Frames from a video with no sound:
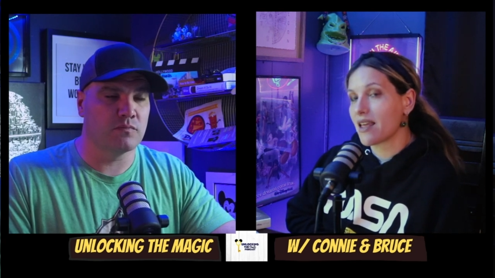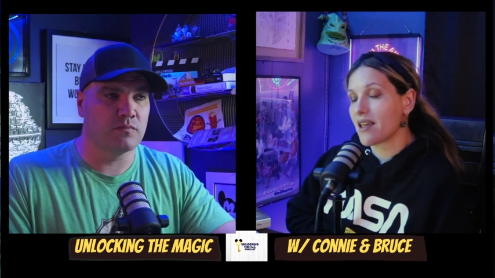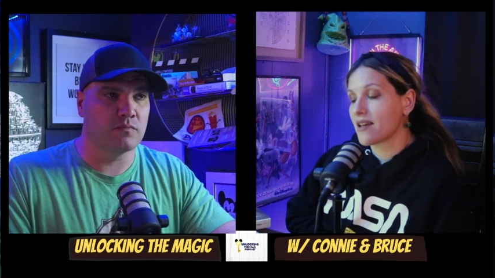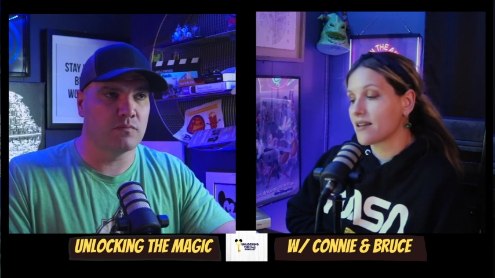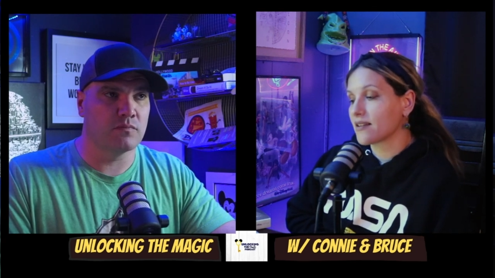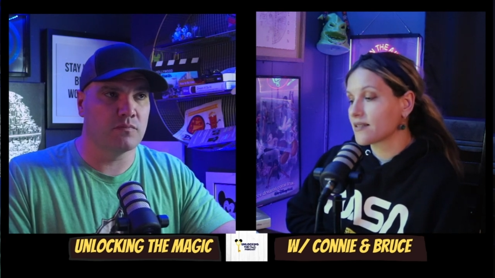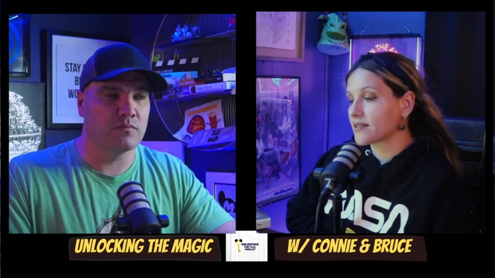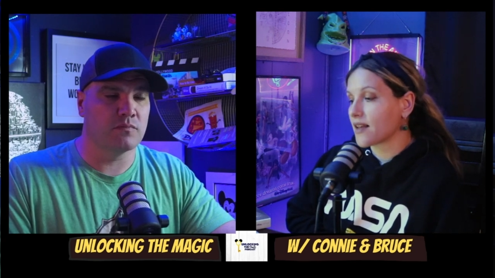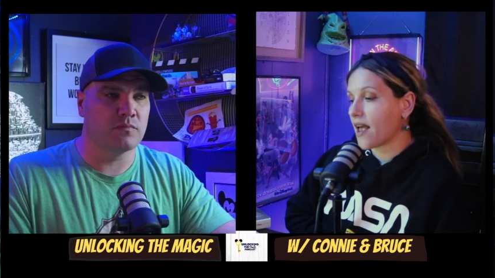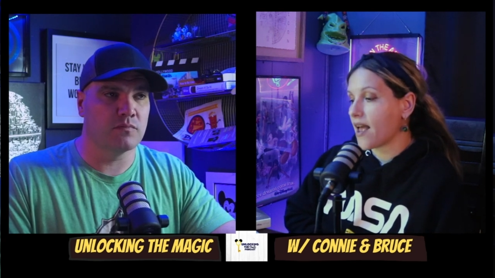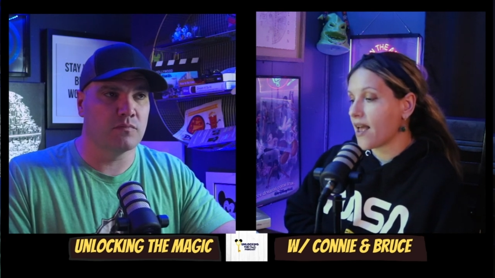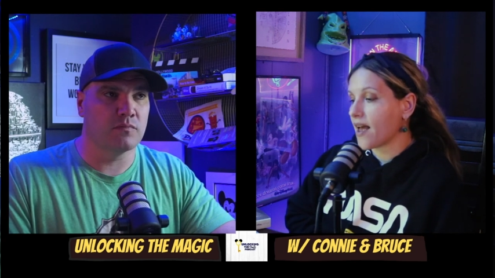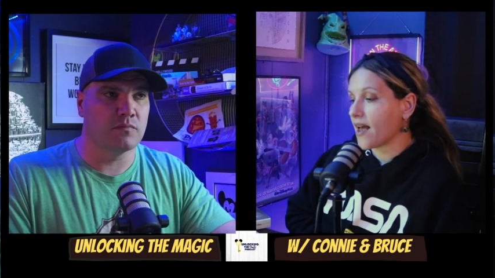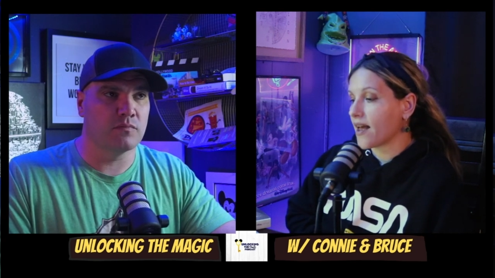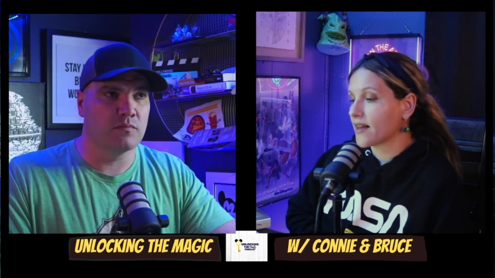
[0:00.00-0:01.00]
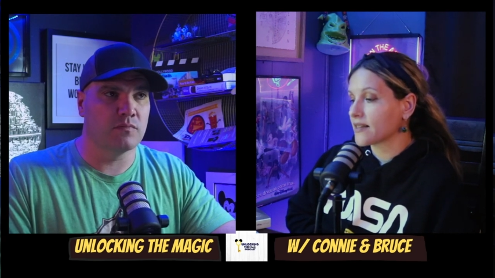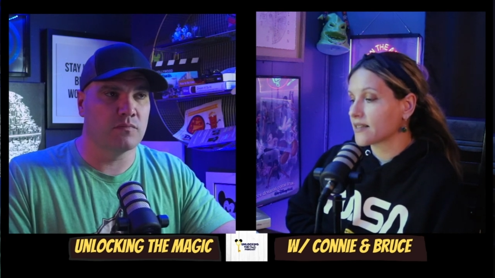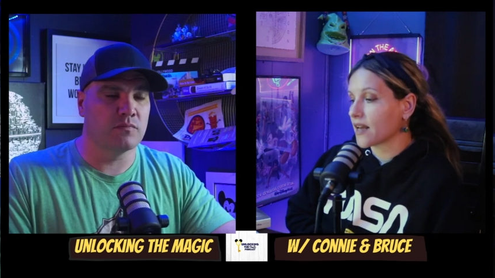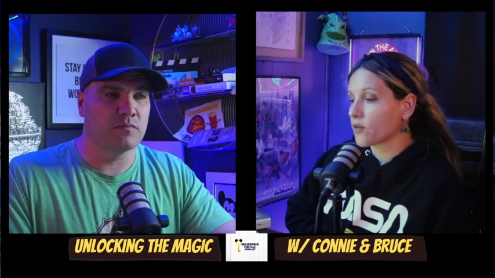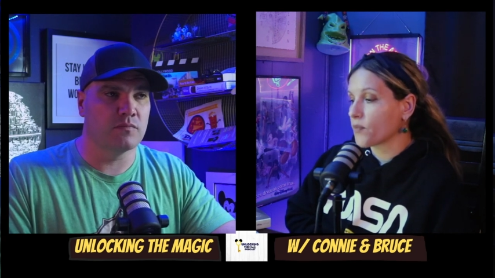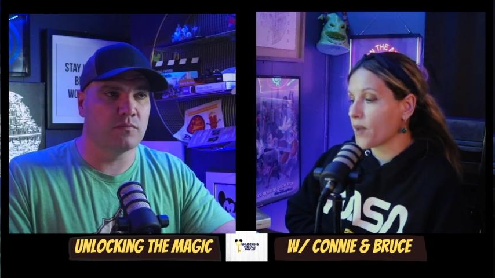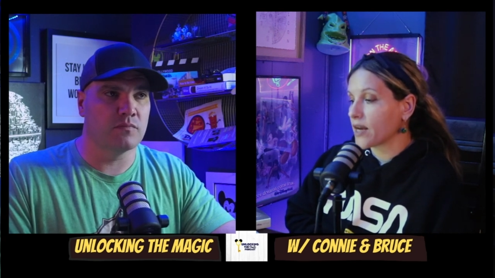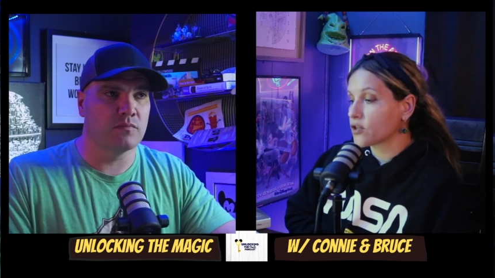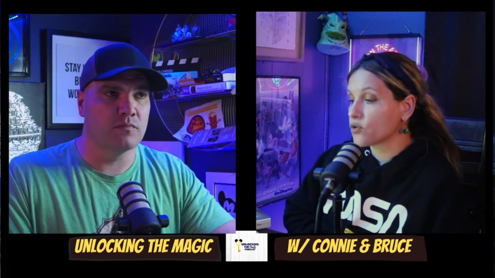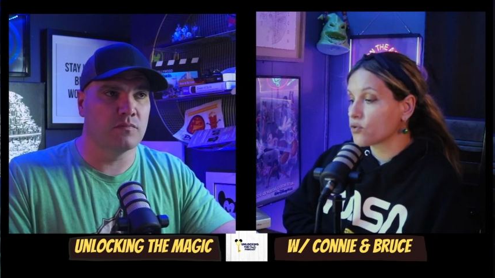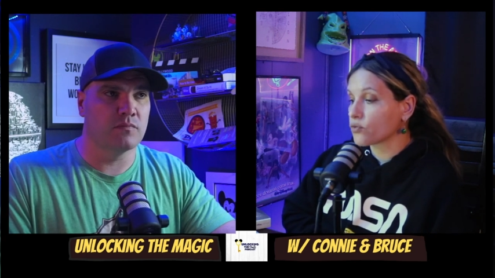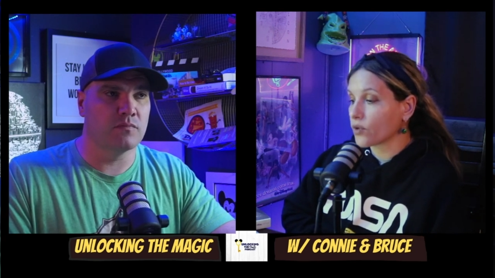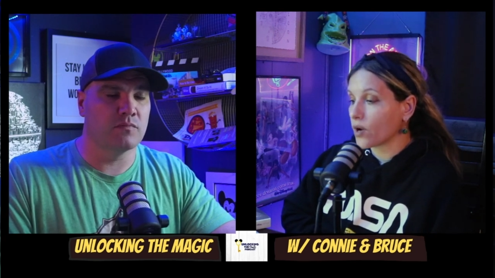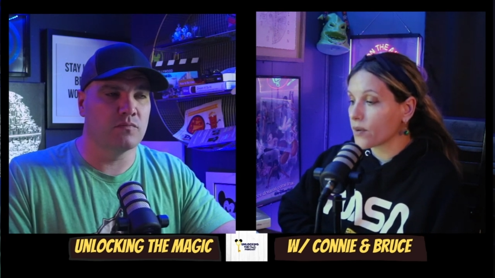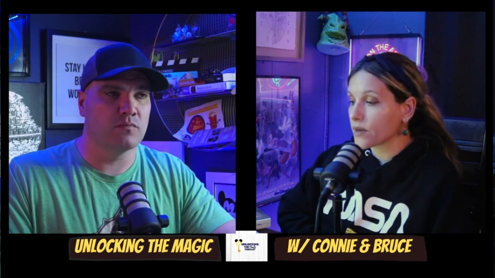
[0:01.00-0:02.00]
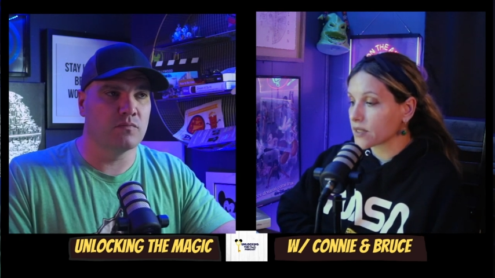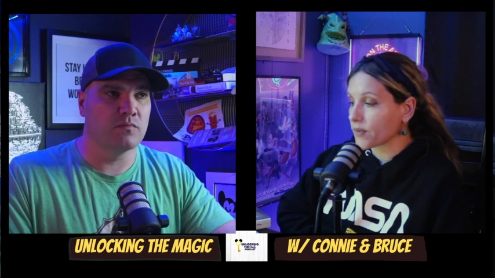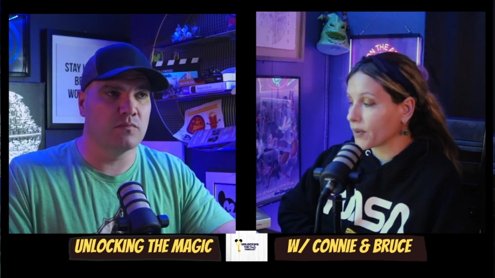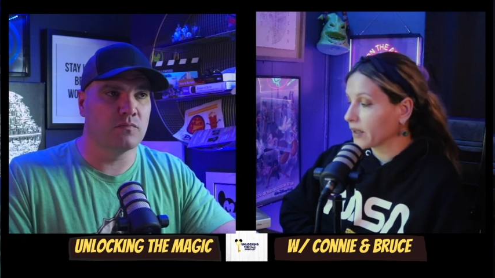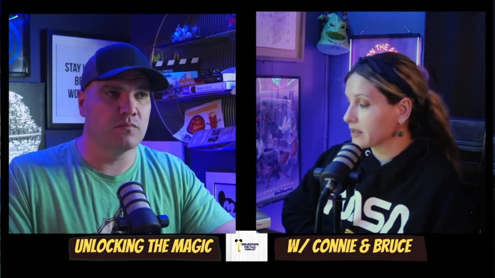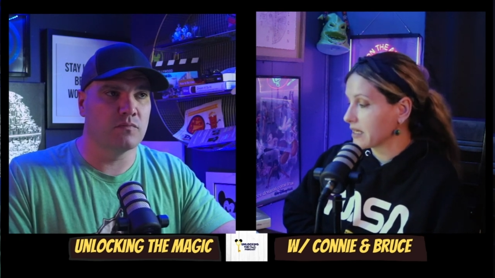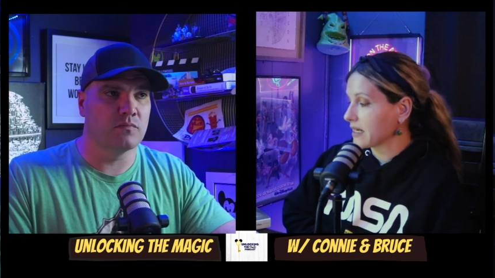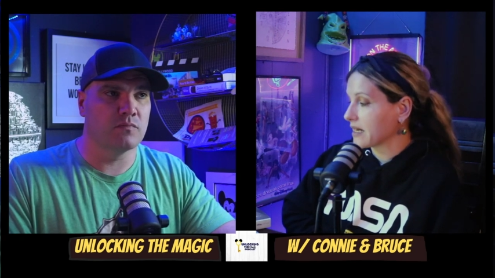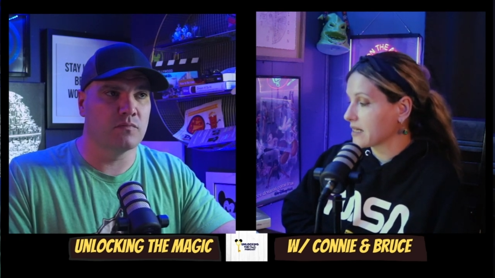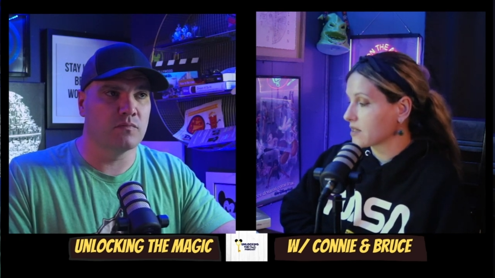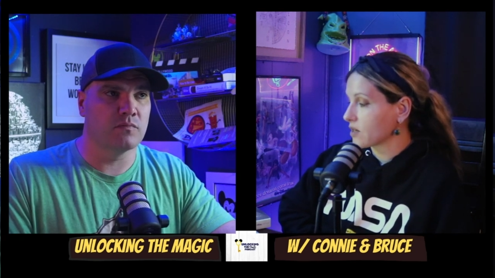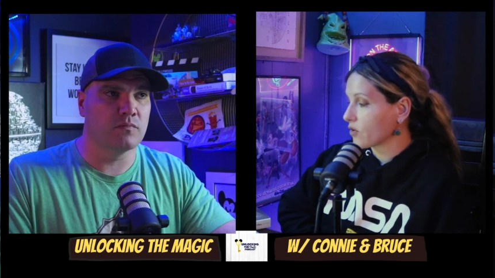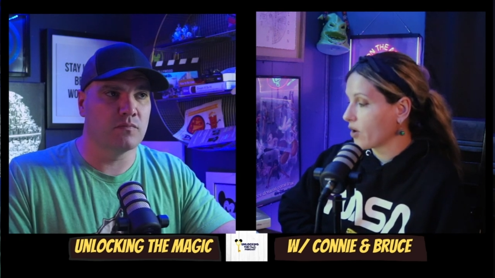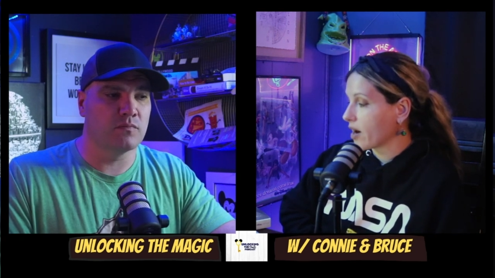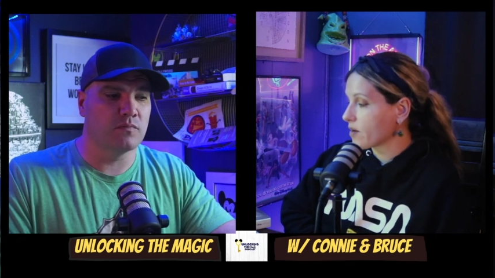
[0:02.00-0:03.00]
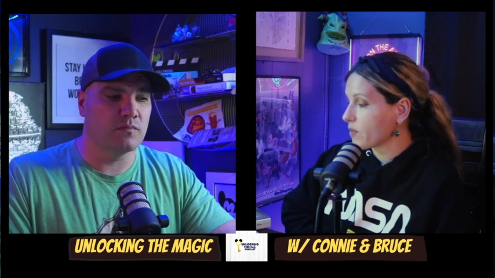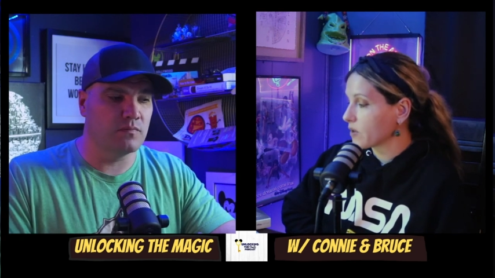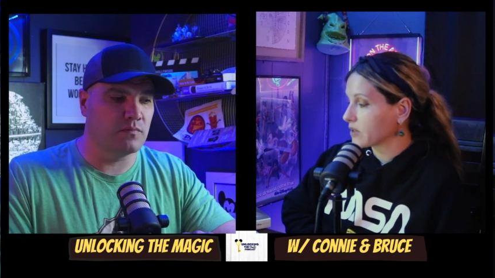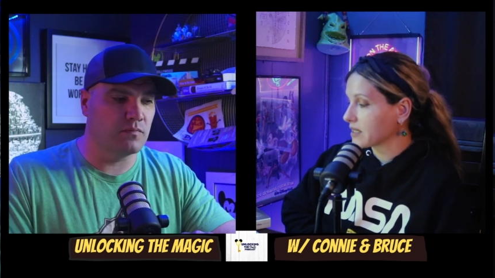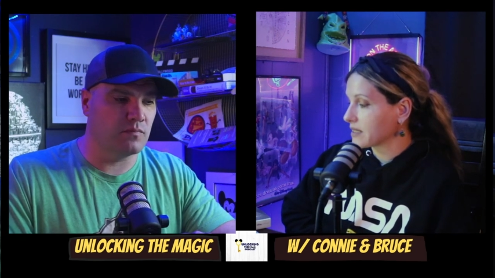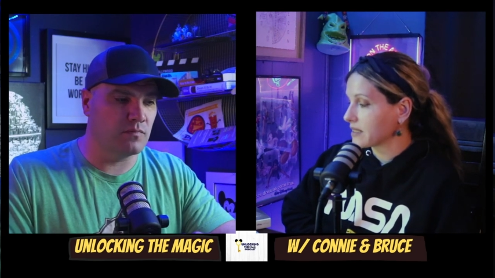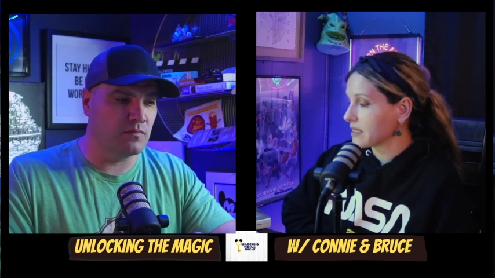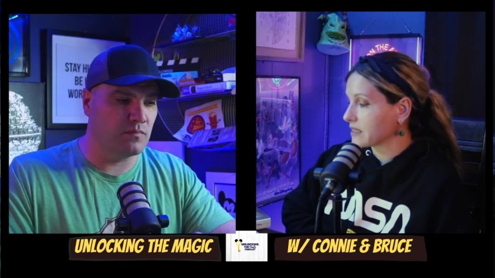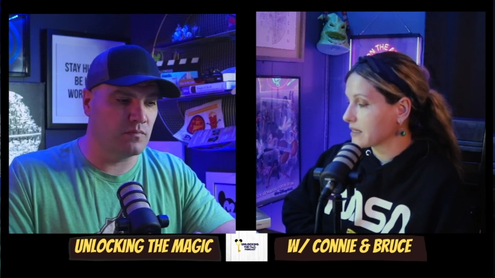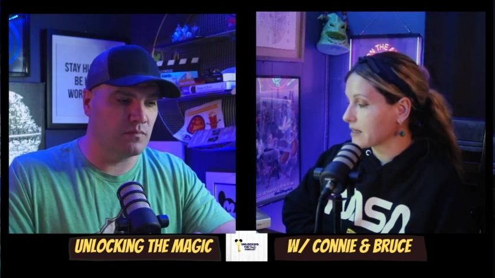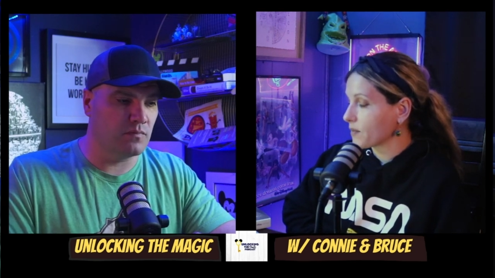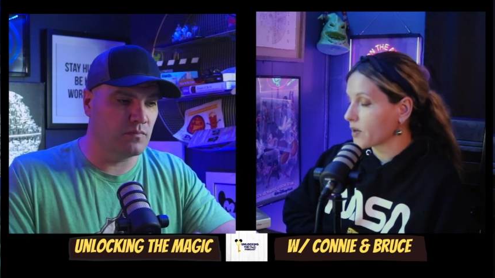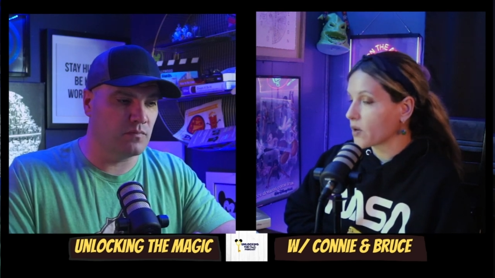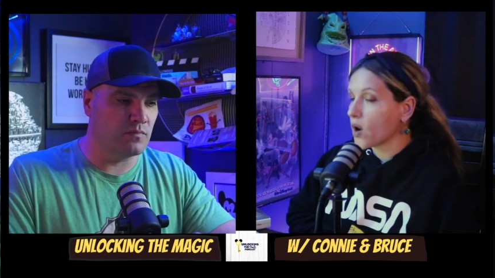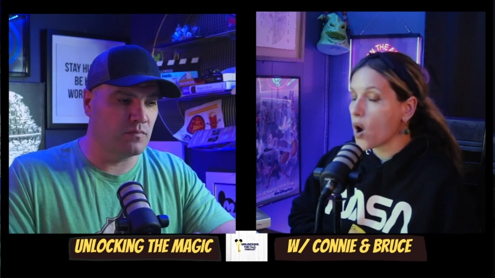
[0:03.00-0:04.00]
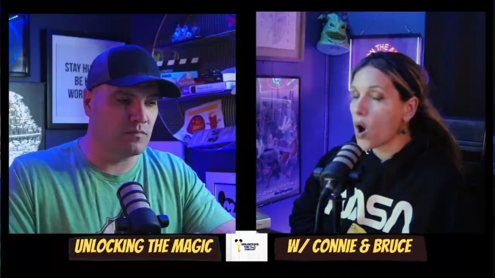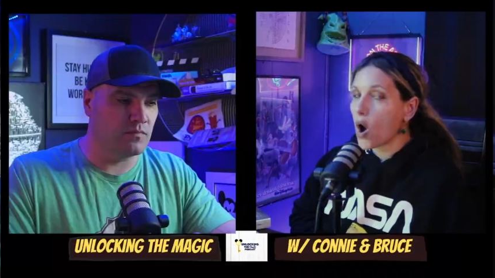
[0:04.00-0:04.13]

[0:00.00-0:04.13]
Speaker 1: things, and it makes you grow as a person. It's incredible to see someone